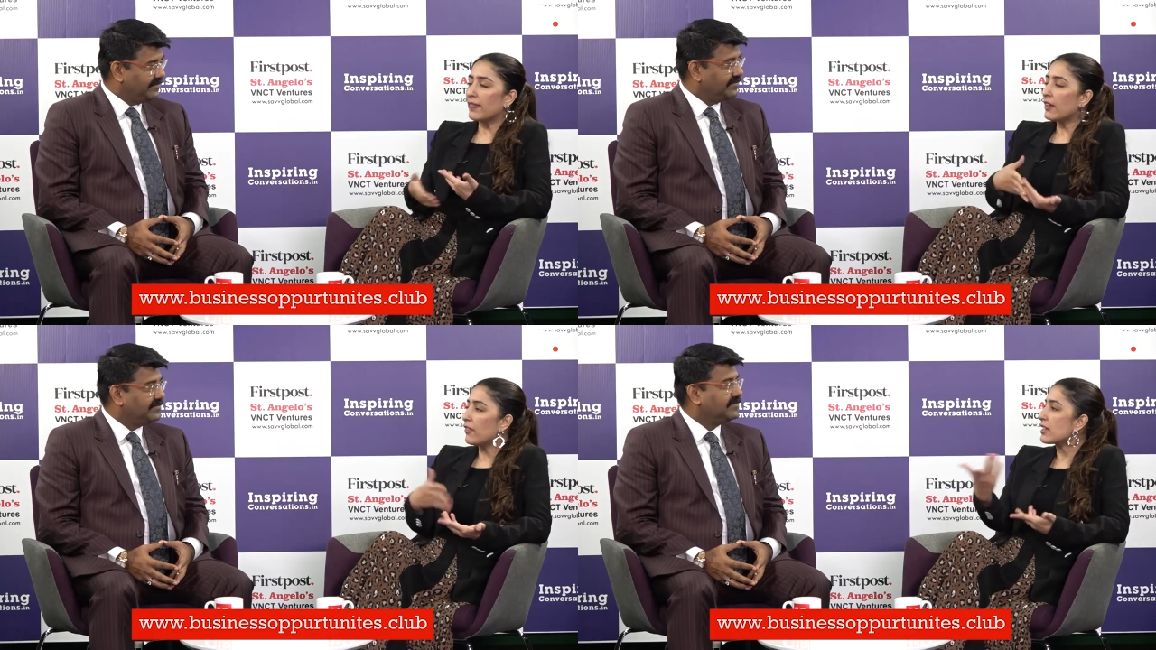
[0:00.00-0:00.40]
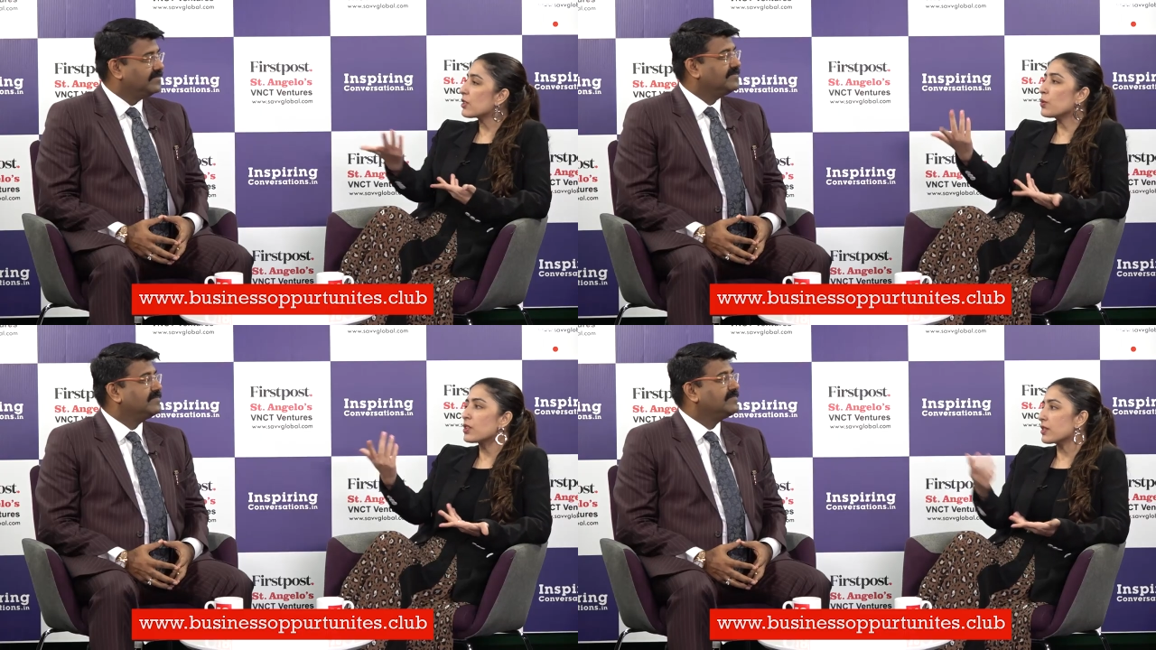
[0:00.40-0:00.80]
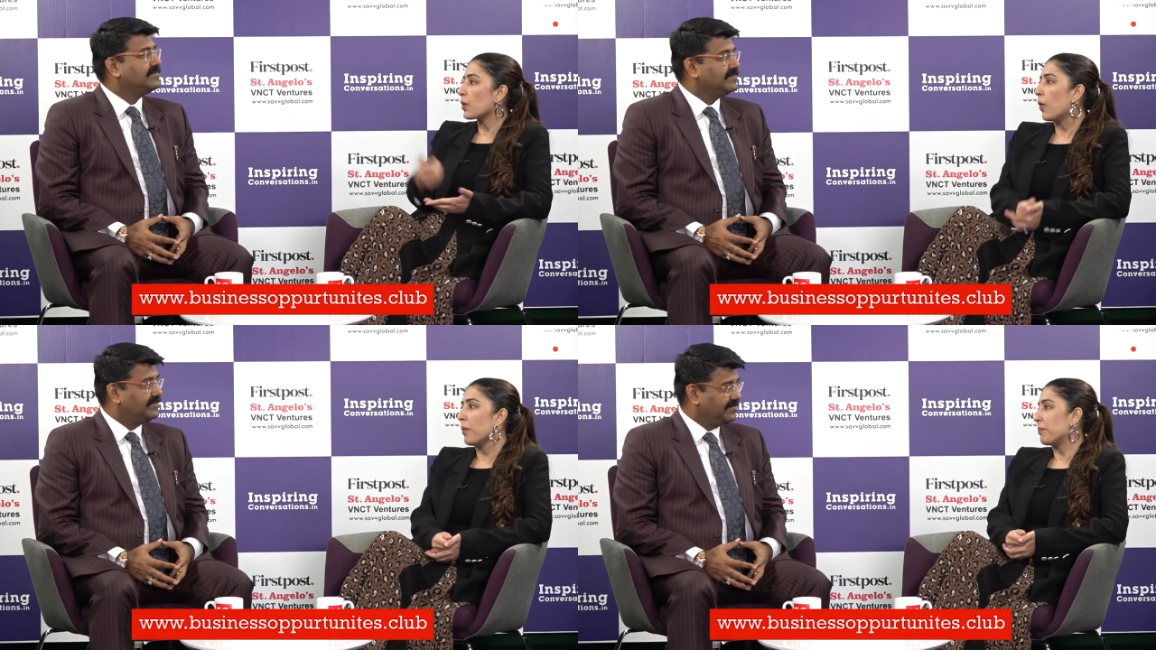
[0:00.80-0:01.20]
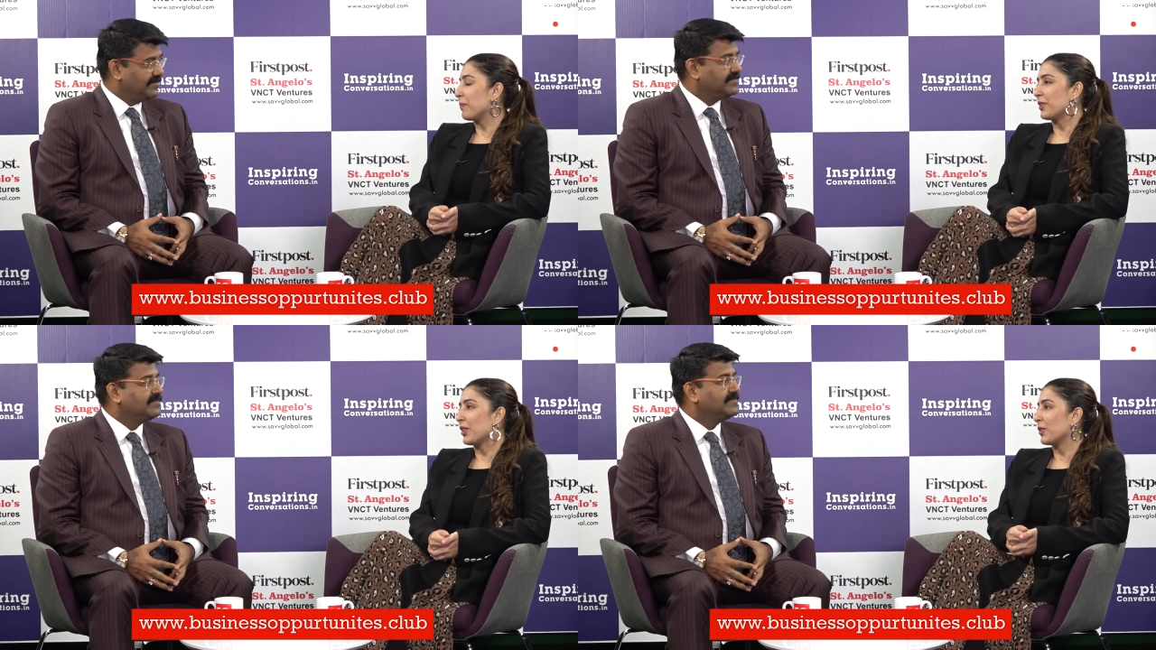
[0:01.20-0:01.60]
Speaker 1: and then rest you just hope,
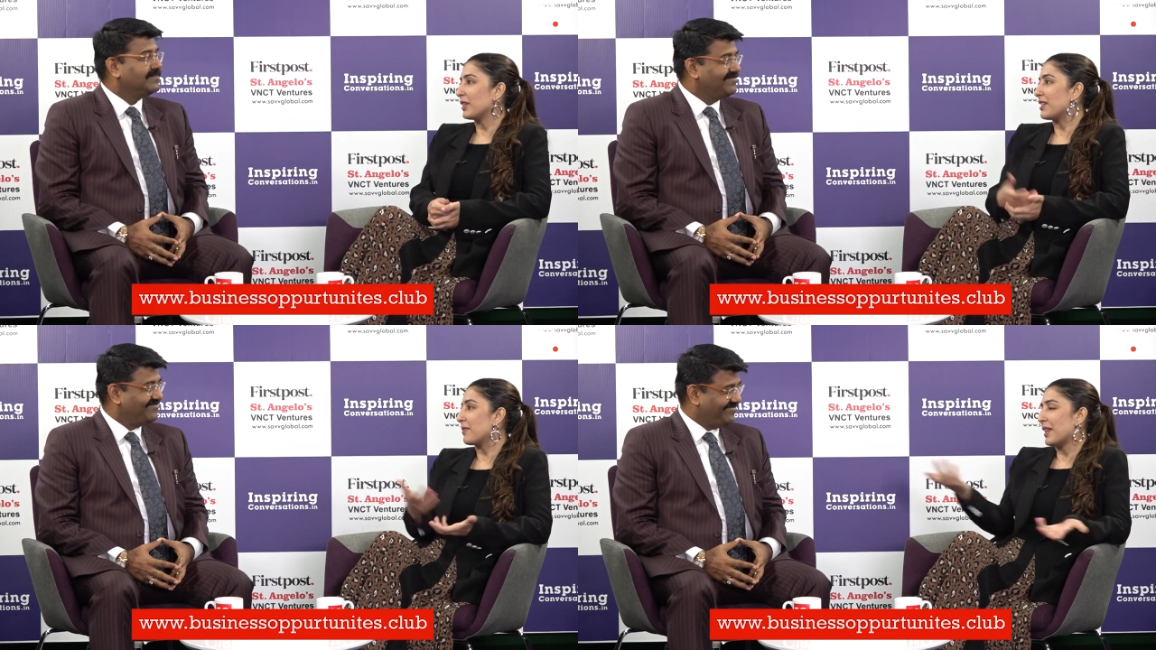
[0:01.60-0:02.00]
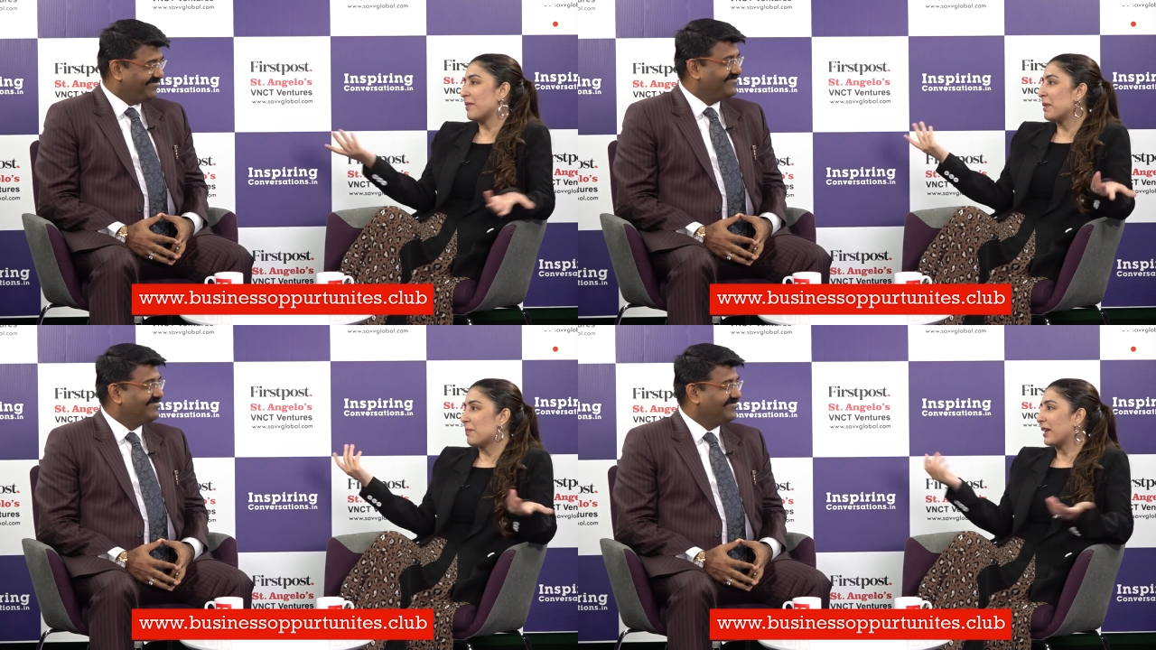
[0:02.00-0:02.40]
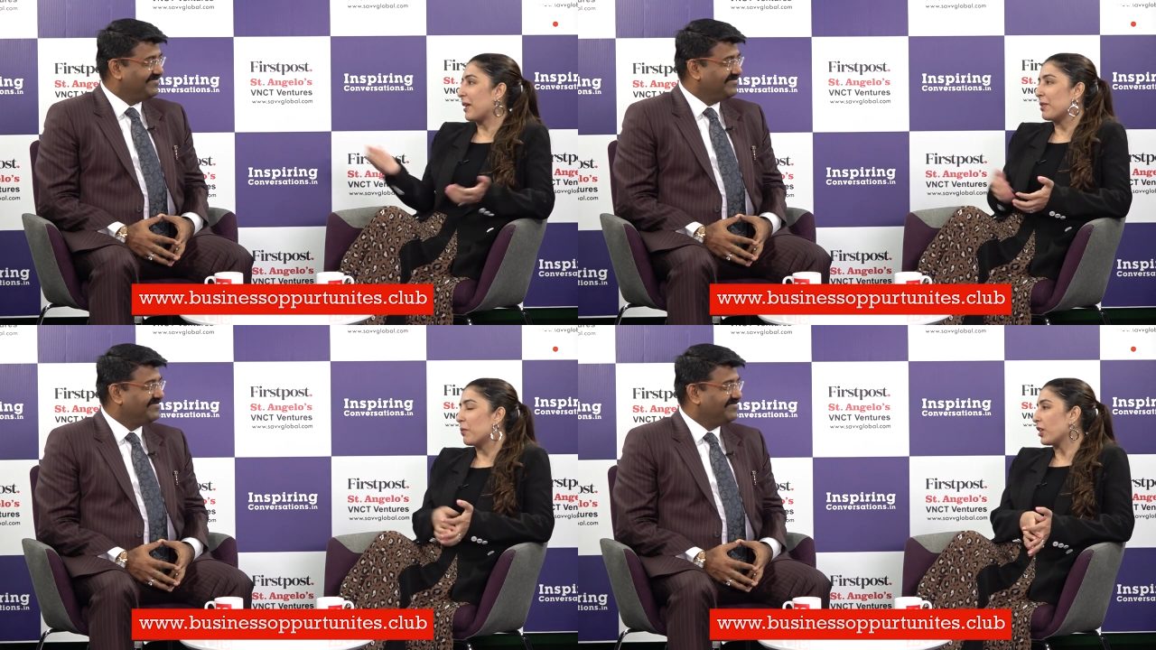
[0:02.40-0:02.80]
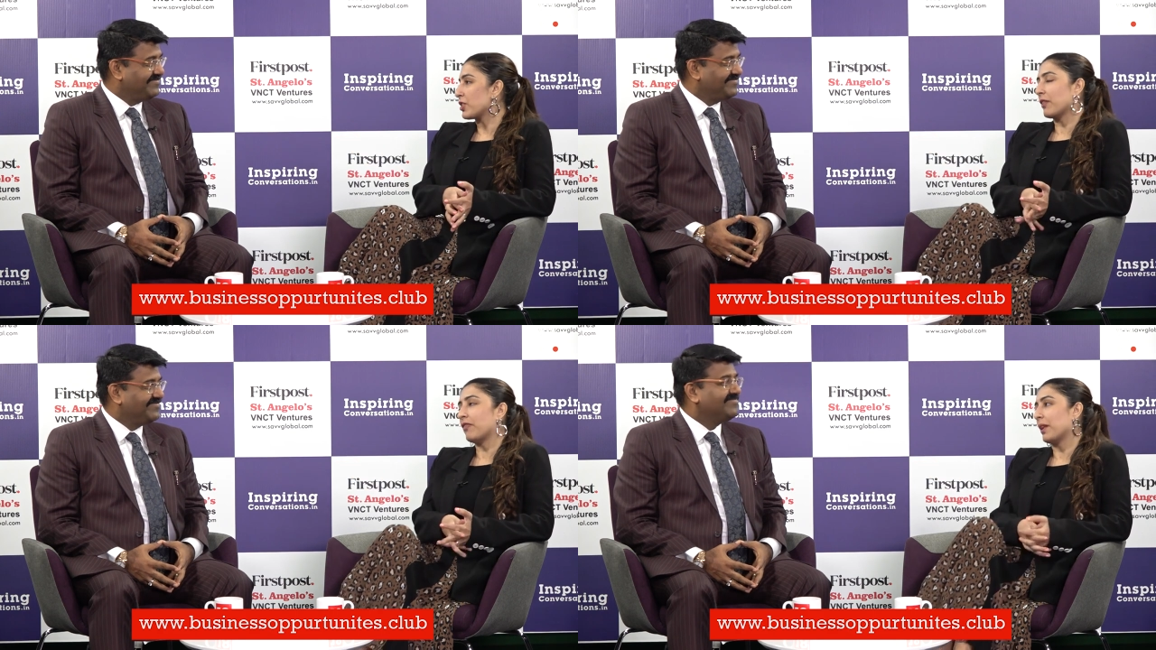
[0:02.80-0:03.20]
you know, that people come and
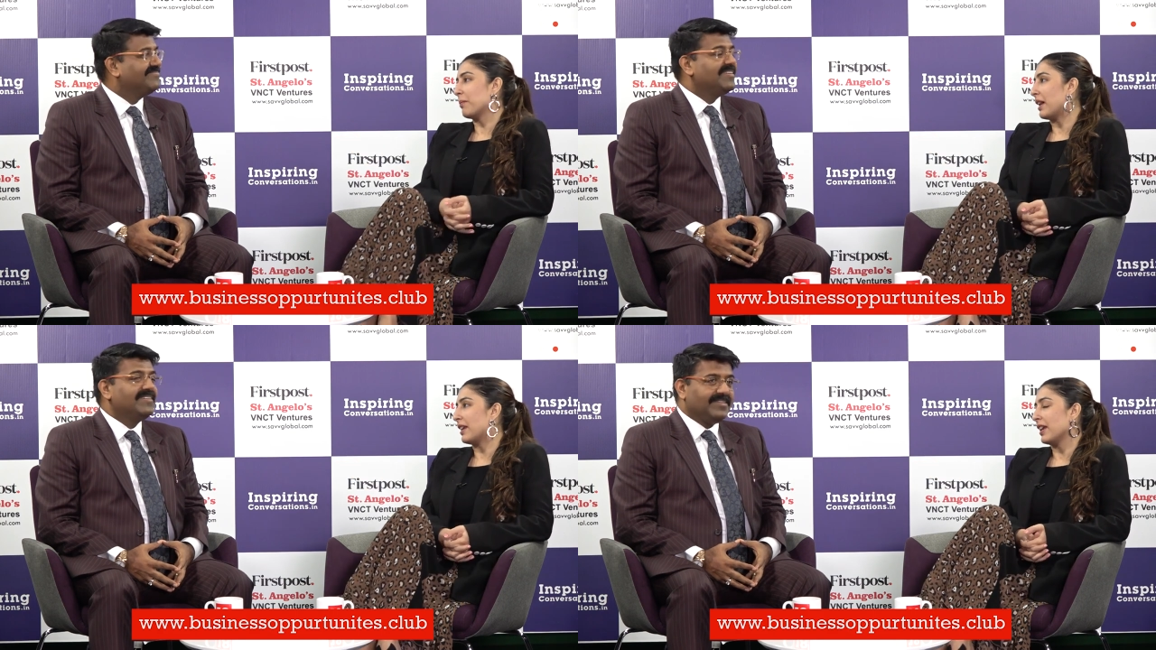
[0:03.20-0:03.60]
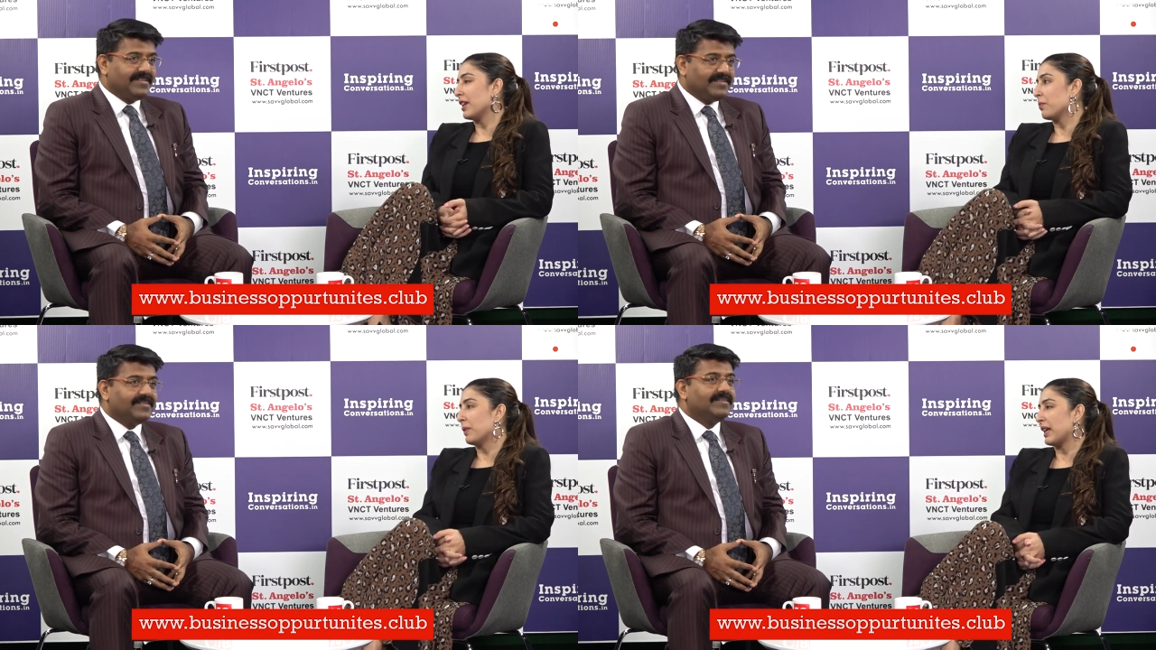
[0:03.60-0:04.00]
watch the film and it